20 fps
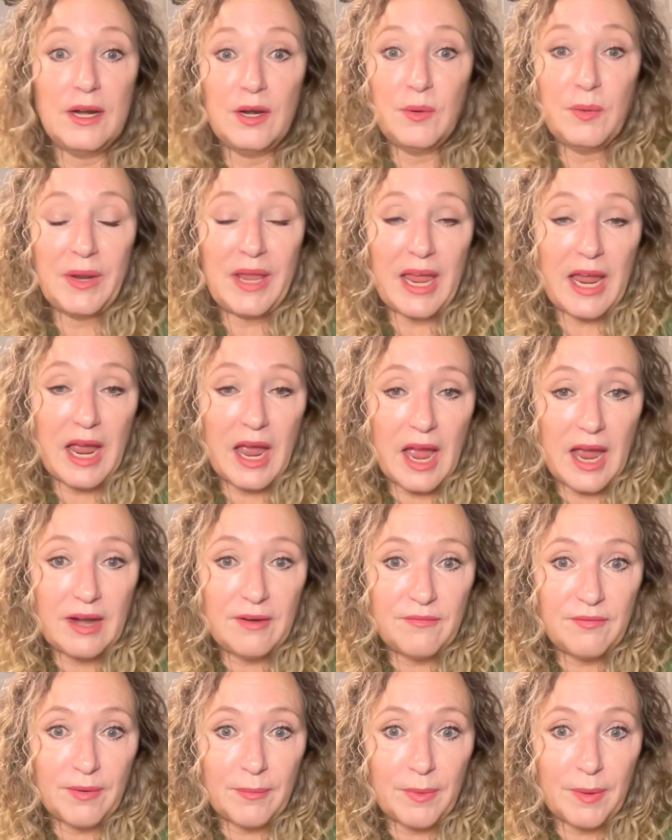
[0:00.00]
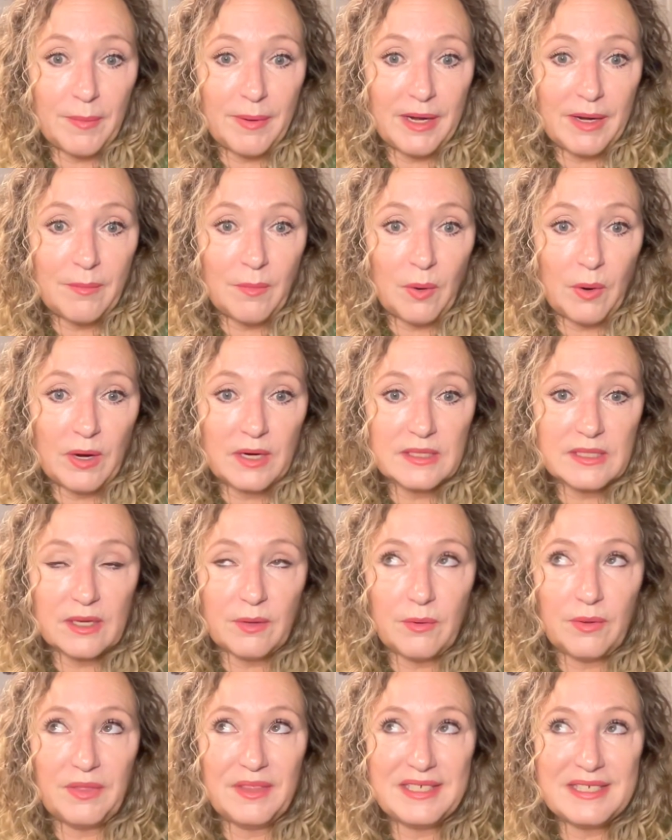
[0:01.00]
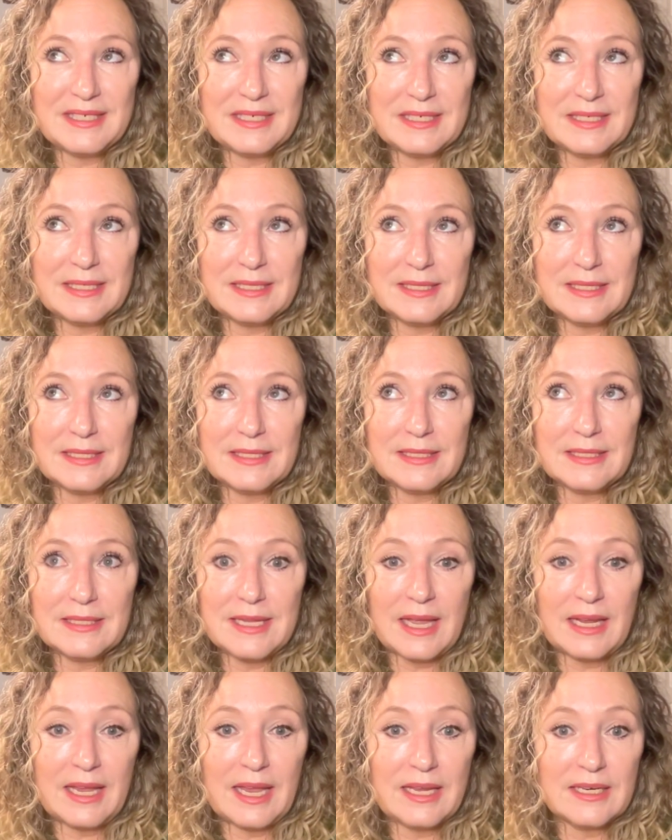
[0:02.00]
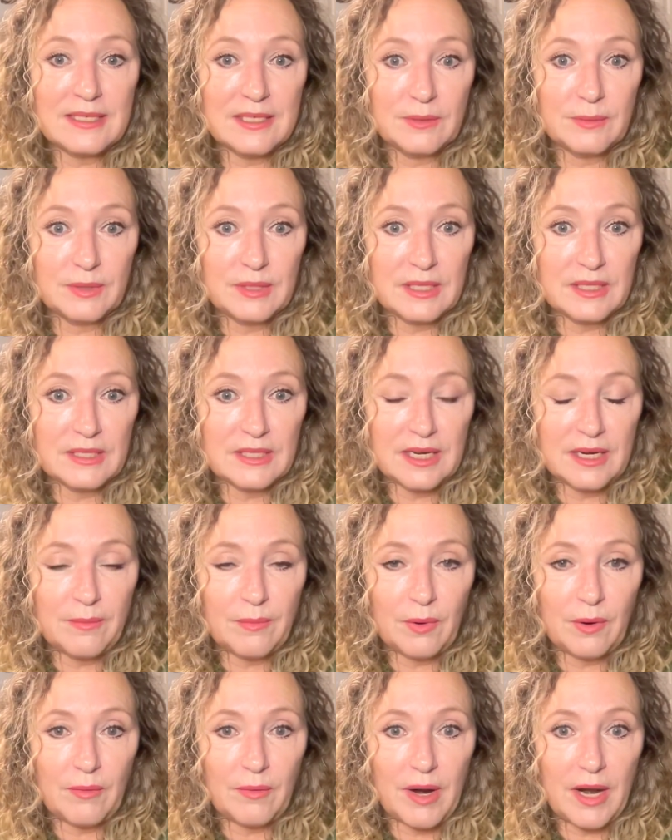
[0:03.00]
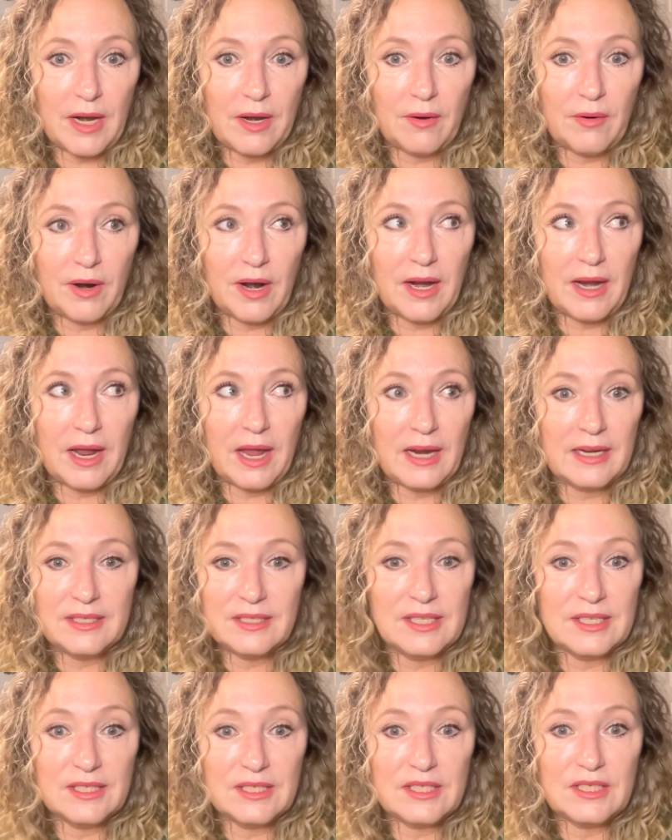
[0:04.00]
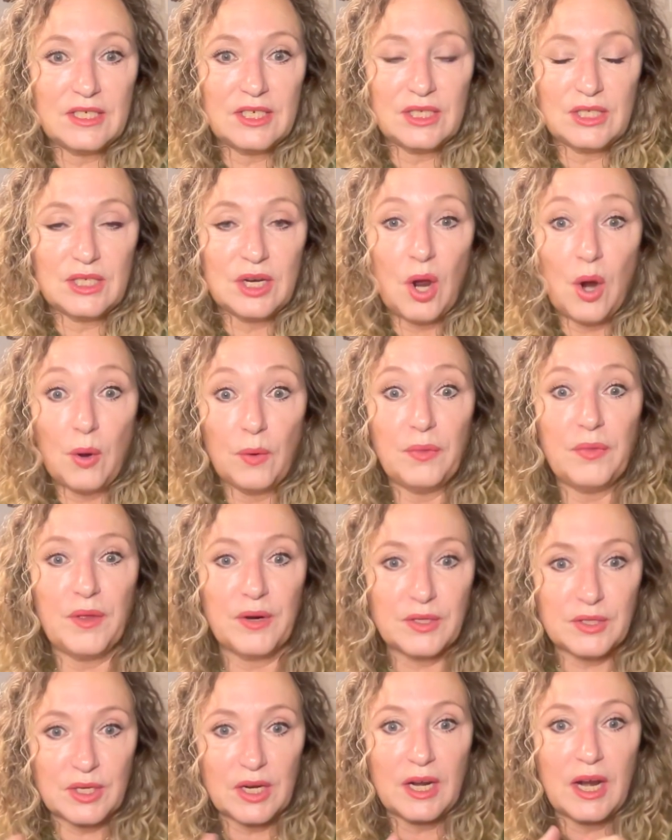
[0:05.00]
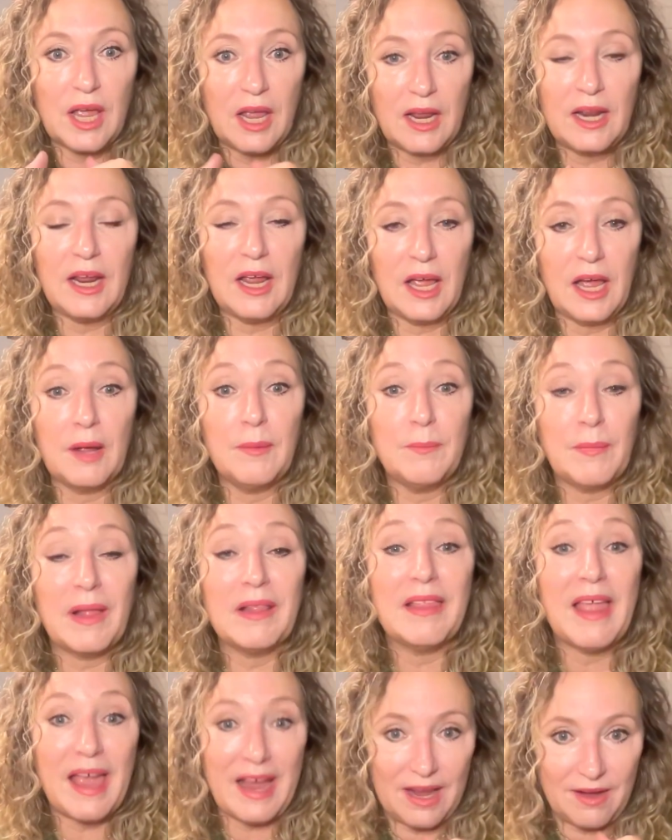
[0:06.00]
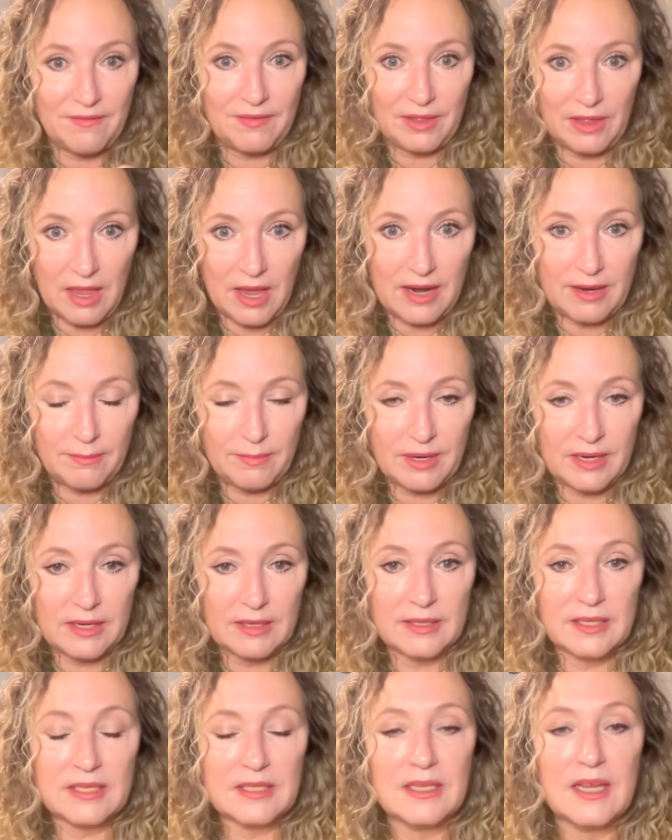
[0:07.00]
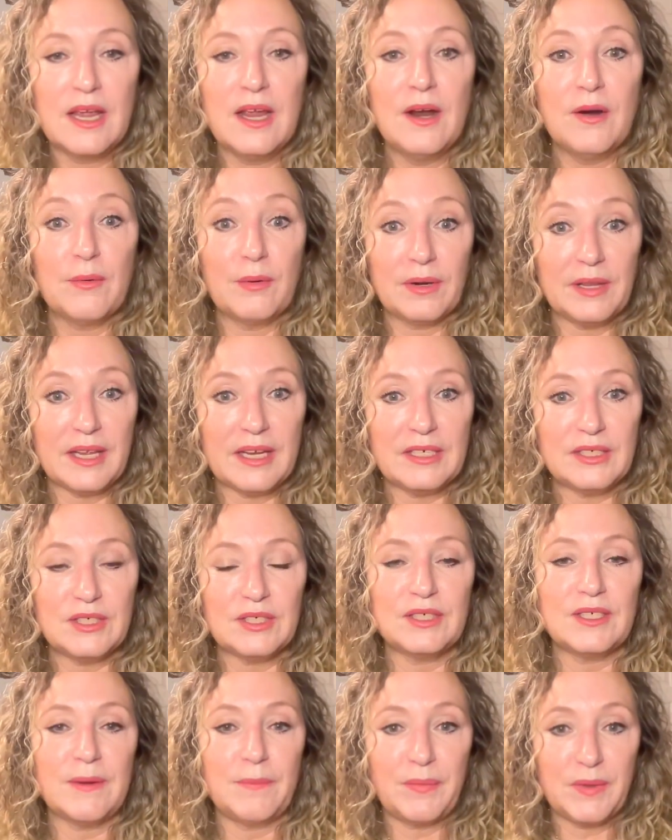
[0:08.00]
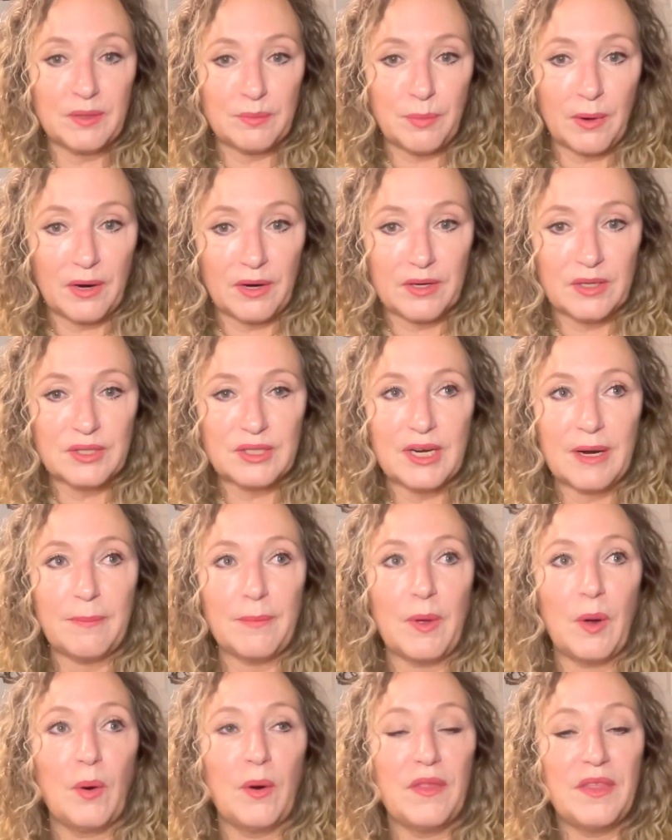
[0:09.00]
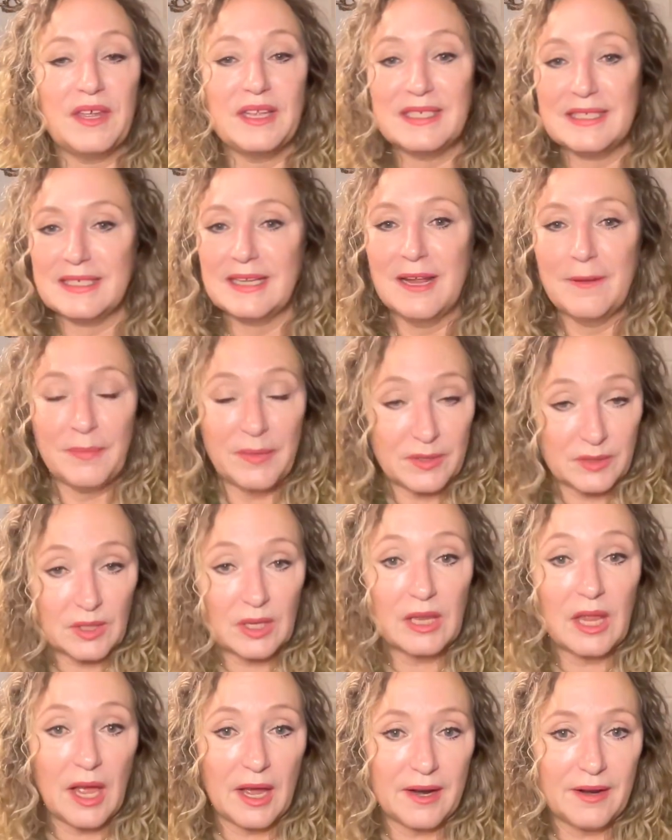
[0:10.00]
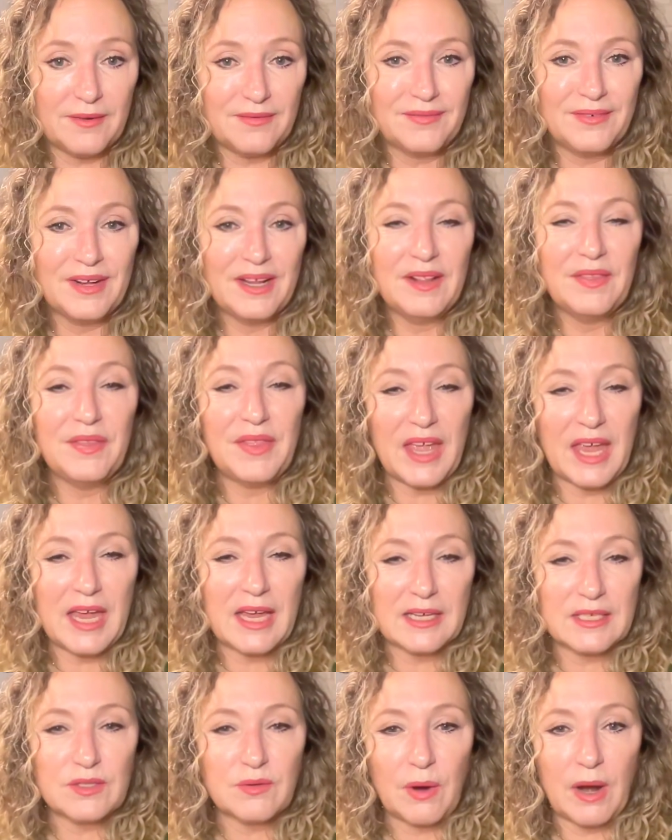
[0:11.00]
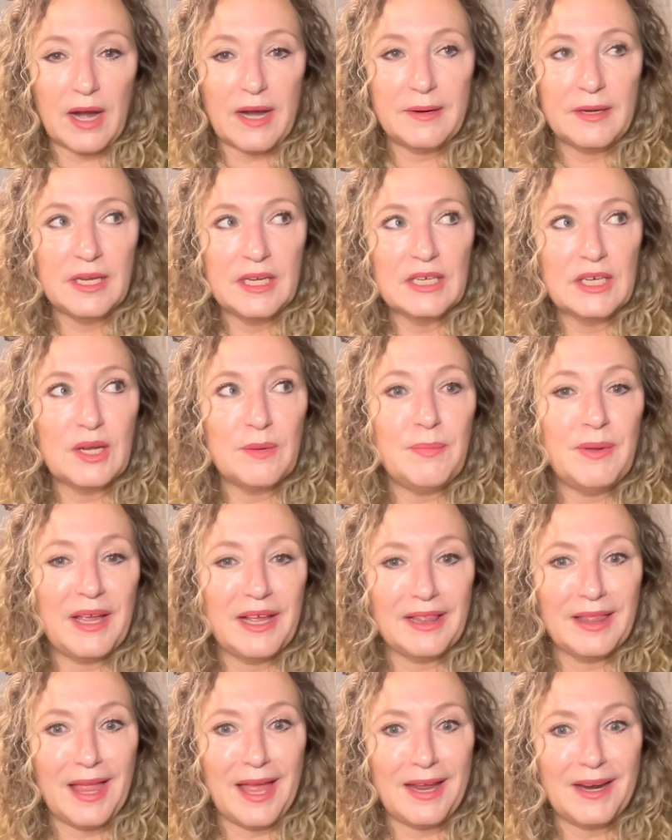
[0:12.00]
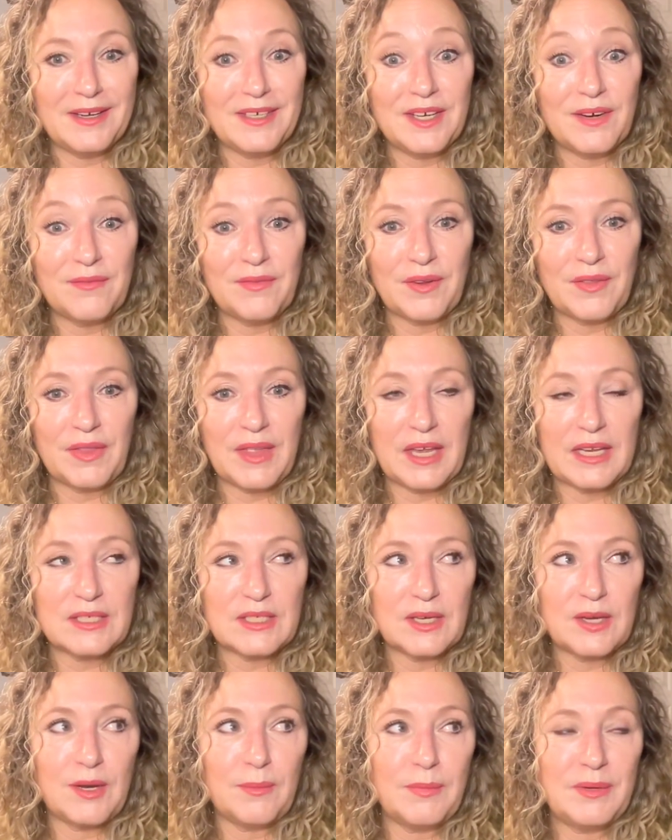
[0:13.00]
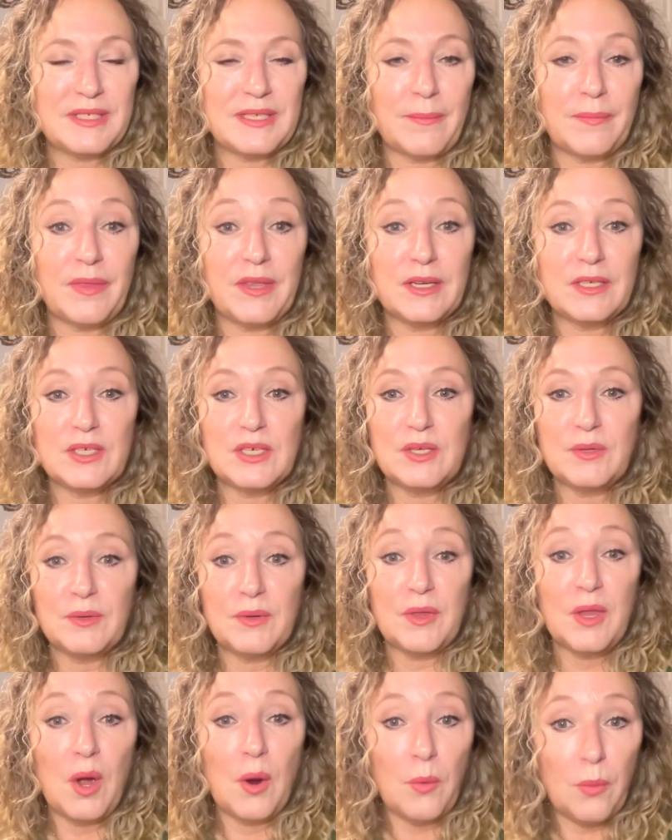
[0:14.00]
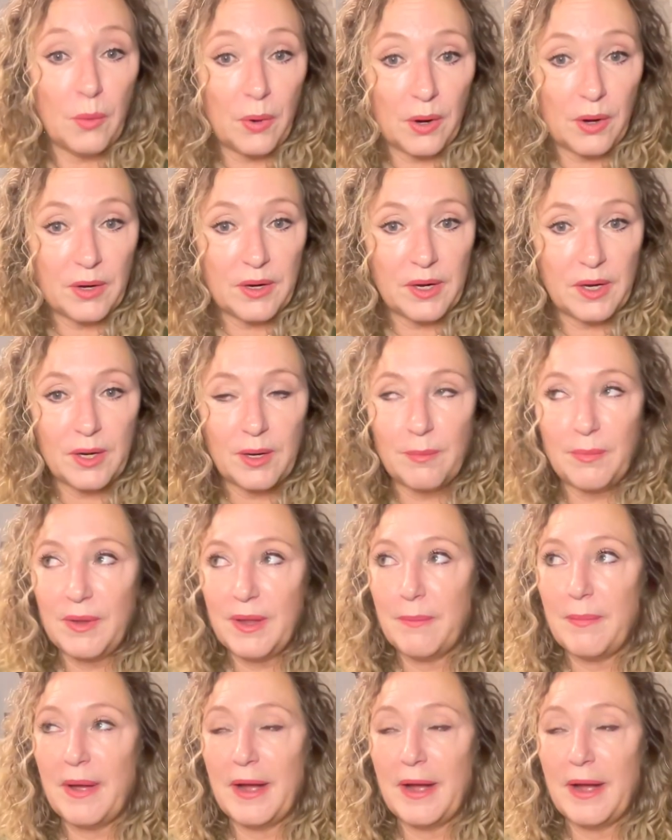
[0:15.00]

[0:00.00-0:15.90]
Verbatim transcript: we can't hide from them anymore. It's like, well, this is I can't deal with this anymore, right? Or I, I this just there's an, a, a lack of alignment in this relationship, this partnership, or this. There's a lot of things, right? Could be a lot of different things. It could be something to do with work, it could be